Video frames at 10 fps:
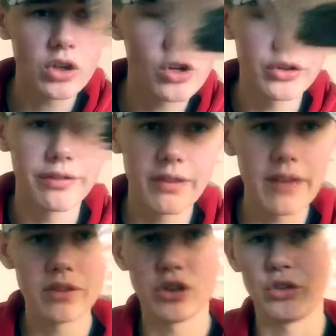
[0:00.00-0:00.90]
called the
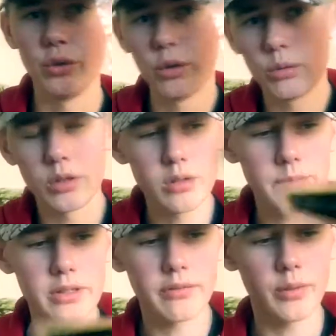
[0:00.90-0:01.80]
5-inch doodle
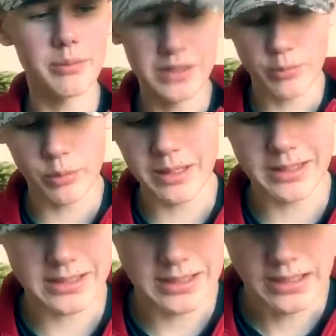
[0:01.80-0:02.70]
worms from Mismo
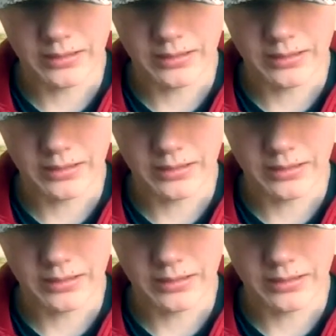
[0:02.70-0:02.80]
Baits.